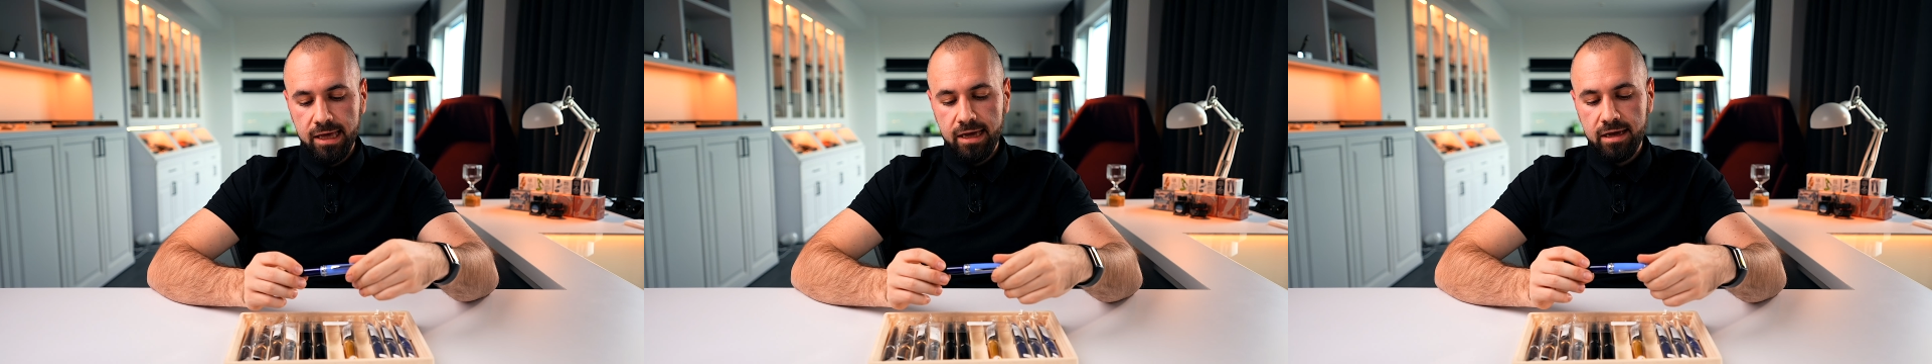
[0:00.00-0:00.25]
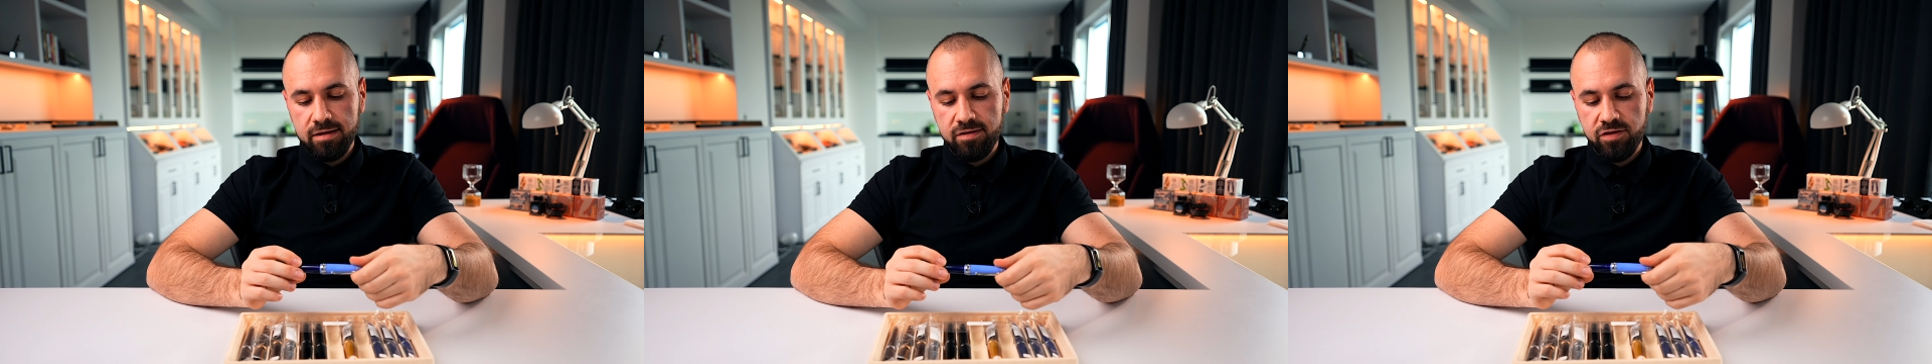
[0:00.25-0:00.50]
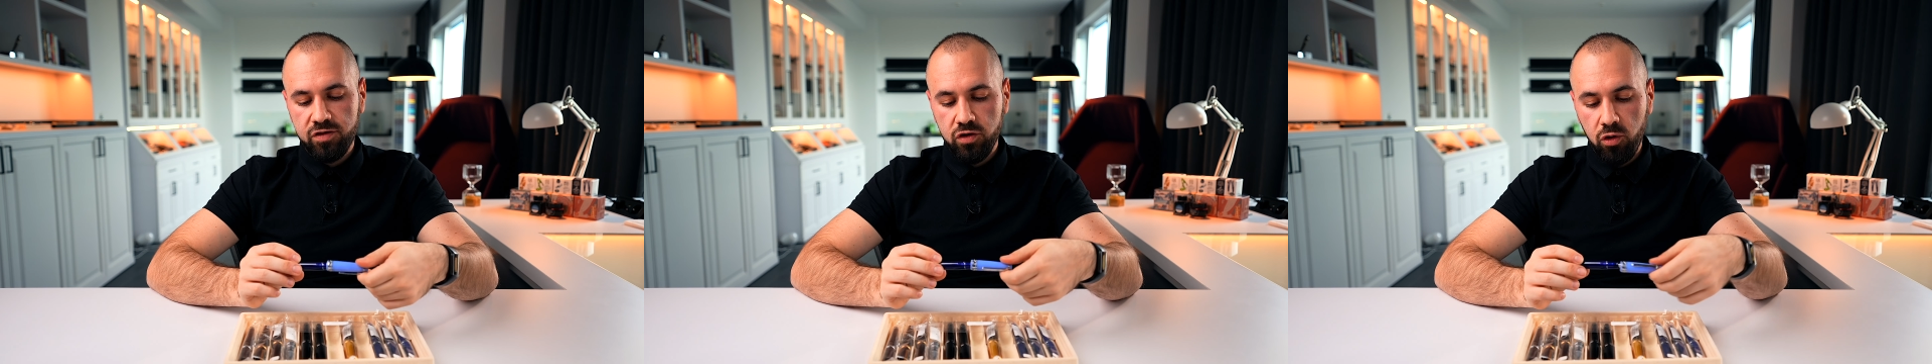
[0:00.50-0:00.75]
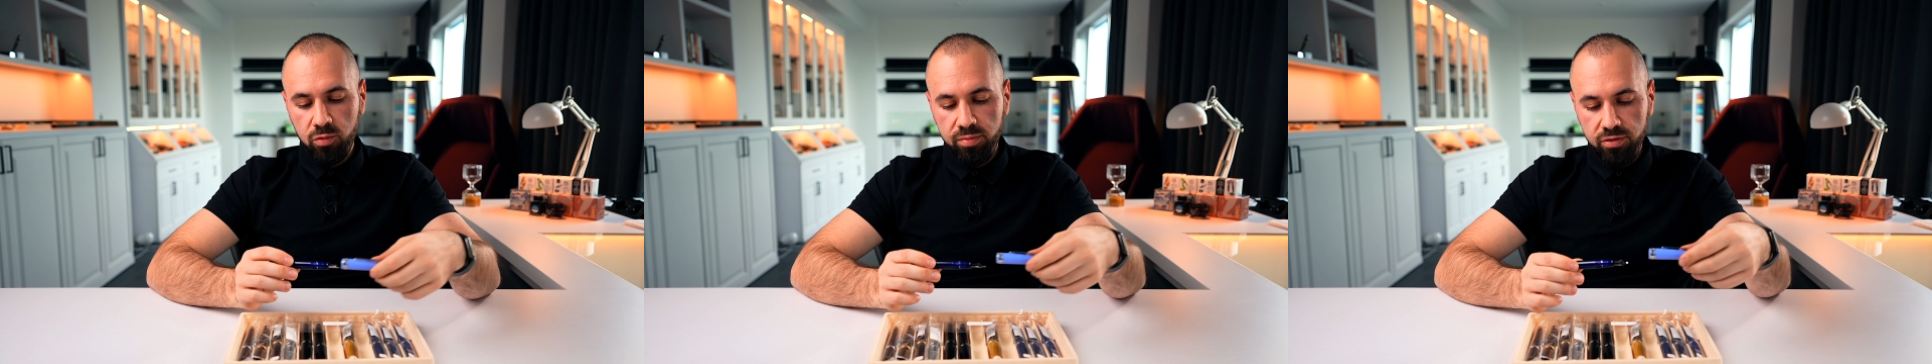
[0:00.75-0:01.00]
It's
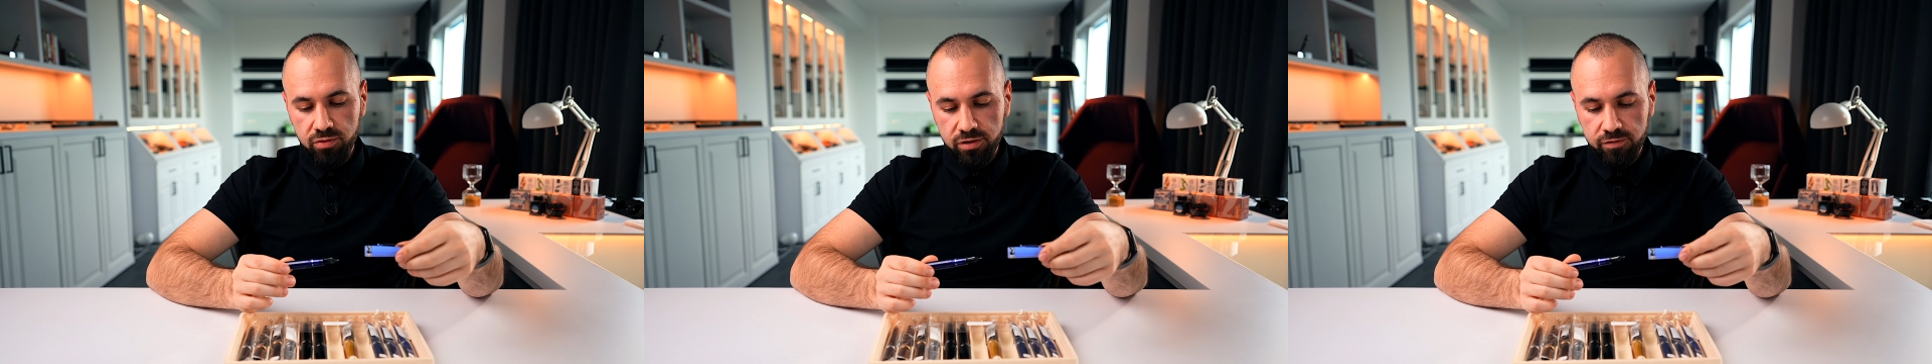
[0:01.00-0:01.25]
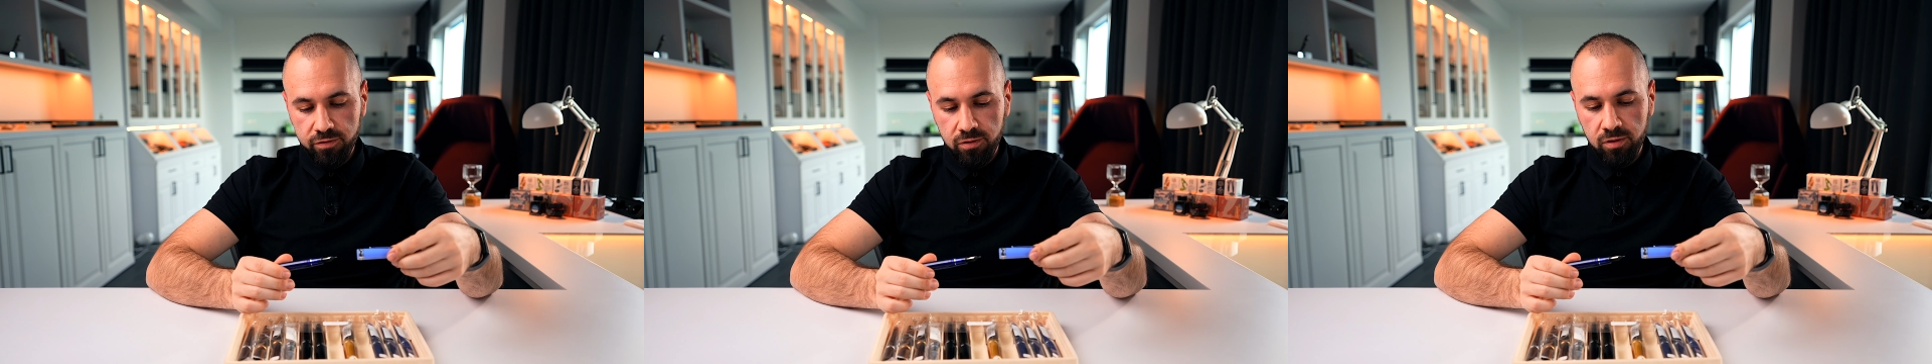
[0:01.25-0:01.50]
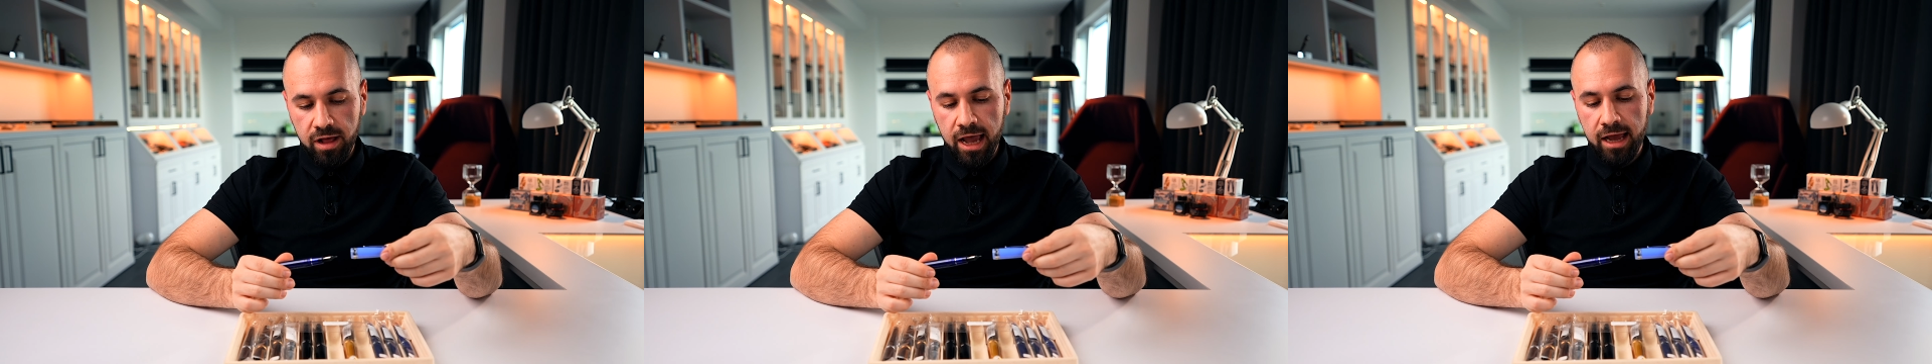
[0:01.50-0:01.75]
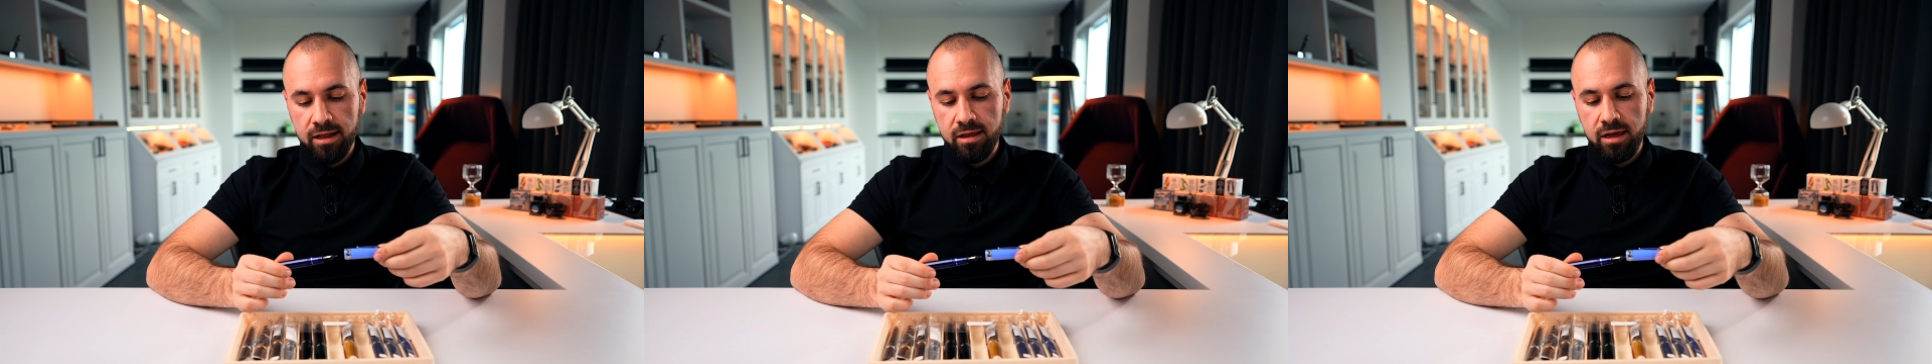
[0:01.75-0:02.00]
so beautiful, and